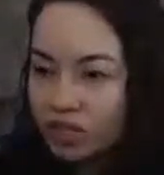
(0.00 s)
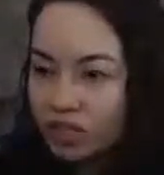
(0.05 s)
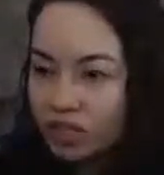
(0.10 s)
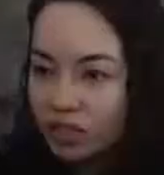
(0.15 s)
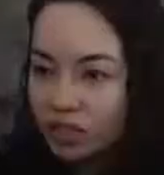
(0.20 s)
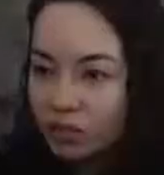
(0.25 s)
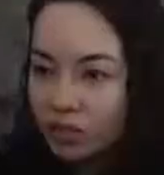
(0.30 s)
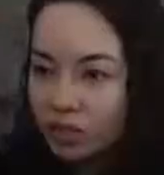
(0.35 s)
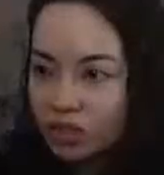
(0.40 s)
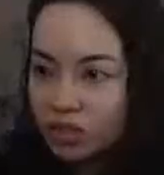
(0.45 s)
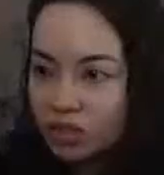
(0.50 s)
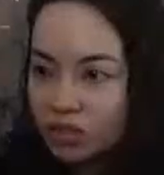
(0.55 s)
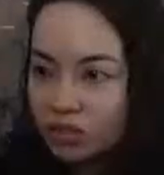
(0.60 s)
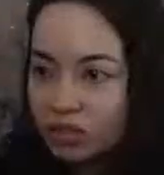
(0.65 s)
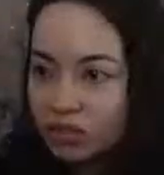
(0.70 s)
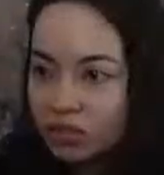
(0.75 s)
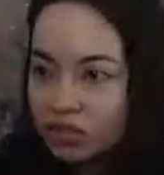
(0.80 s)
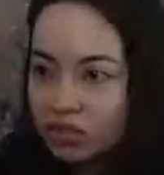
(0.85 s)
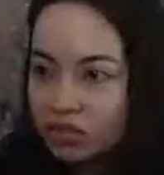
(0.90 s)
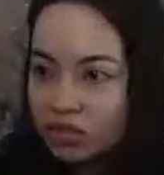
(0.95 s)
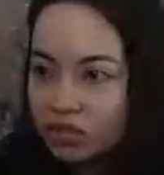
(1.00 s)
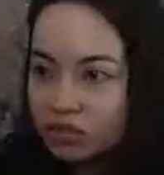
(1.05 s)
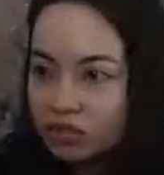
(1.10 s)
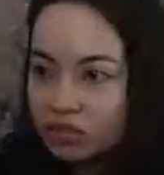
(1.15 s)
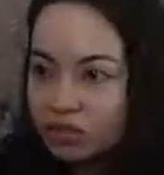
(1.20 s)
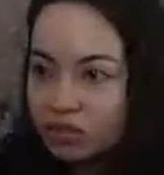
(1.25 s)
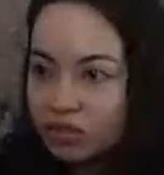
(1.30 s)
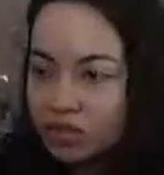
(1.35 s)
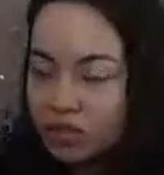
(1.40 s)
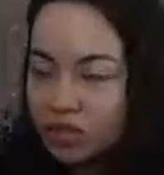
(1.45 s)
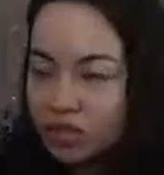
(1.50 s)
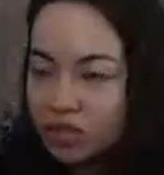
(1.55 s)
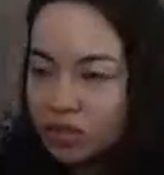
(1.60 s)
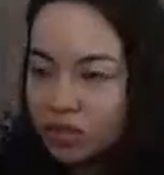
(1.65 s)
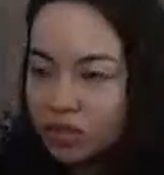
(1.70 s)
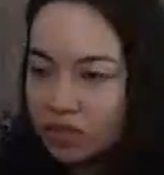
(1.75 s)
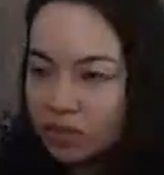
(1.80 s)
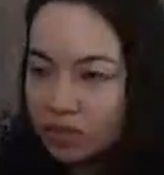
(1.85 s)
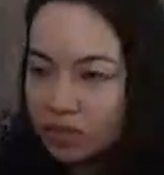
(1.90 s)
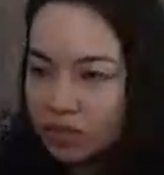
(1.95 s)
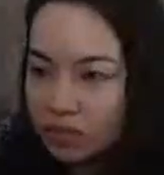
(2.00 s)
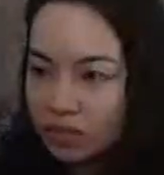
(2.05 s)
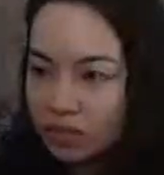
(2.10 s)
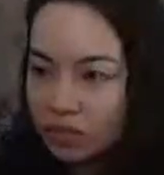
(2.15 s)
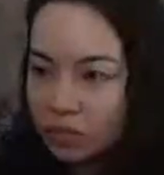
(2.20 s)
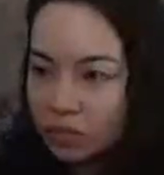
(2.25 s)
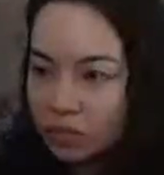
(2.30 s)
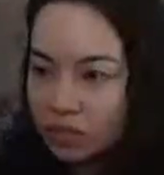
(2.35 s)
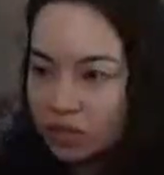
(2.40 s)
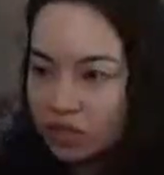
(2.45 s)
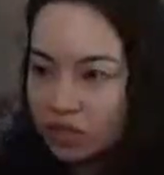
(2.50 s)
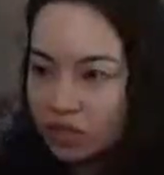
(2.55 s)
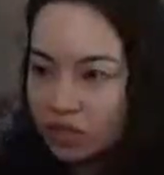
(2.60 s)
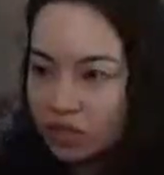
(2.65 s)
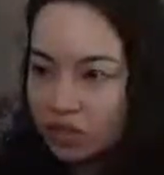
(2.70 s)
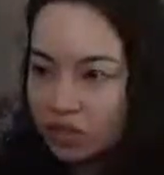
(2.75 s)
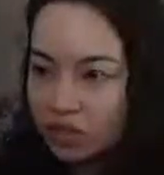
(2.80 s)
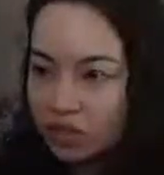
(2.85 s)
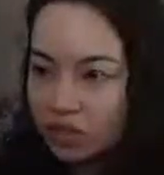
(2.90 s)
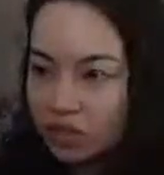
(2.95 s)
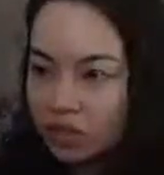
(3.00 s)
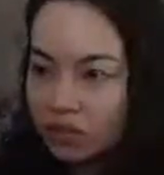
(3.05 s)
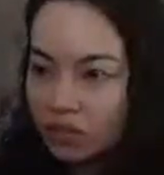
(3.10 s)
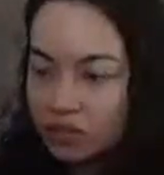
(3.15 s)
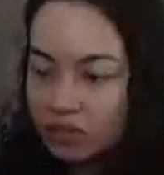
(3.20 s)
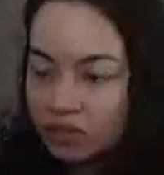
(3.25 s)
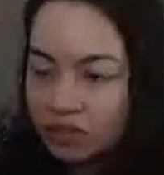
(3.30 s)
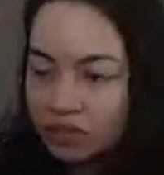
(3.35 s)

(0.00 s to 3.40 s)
Yes, it will. There is our Spiller Collar.